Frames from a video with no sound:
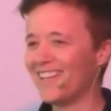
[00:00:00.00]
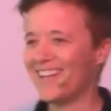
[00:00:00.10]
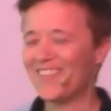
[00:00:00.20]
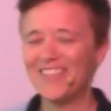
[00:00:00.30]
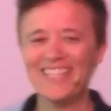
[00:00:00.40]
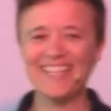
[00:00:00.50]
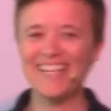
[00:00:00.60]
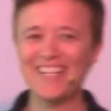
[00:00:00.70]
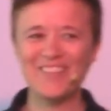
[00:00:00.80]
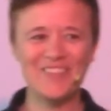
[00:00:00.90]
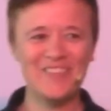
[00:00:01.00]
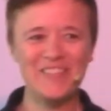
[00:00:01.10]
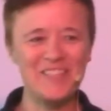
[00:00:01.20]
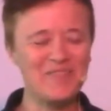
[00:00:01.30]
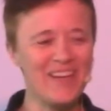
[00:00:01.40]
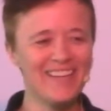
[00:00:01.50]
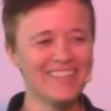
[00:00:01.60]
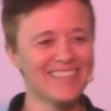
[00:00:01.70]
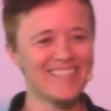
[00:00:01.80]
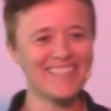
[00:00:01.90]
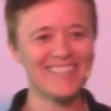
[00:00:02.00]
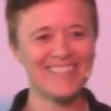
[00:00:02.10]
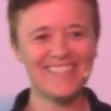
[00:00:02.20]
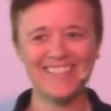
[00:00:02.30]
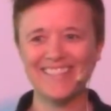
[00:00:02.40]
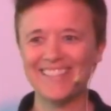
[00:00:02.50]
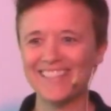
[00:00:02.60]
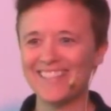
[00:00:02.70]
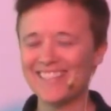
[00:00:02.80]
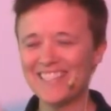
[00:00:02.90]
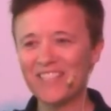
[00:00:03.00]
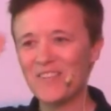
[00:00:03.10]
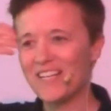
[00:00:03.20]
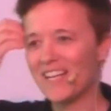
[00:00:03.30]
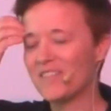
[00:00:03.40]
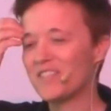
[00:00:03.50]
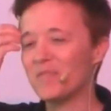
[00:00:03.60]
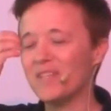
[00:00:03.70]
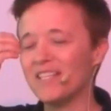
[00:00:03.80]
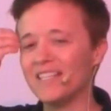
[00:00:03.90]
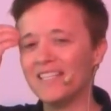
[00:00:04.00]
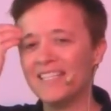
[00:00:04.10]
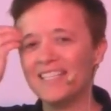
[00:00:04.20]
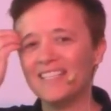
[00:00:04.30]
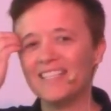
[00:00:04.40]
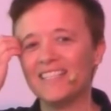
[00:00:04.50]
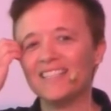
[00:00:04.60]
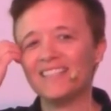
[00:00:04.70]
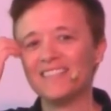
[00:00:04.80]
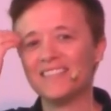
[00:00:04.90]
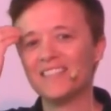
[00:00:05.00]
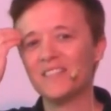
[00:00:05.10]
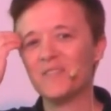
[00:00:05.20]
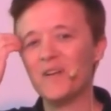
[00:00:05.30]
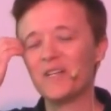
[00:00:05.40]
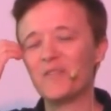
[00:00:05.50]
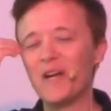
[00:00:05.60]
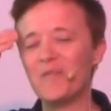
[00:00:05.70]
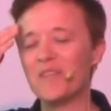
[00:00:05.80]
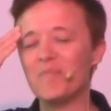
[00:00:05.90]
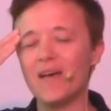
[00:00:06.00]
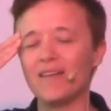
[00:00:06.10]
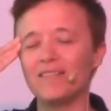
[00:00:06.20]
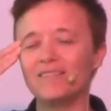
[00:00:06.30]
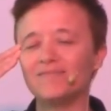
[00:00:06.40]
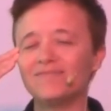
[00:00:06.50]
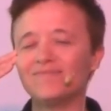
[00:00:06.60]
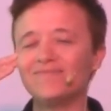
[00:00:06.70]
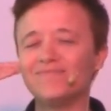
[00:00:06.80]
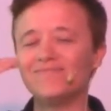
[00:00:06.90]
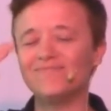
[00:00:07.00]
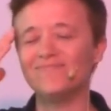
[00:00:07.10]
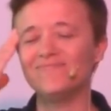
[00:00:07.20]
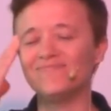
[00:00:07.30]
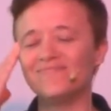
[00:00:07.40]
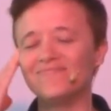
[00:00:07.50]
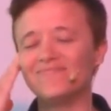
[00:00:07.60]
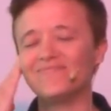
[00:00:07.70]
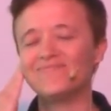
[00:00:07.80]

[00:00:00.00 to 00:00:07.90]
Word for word: And I really like everyone with their medals. This is the way life should be walking around with a medal. Mm.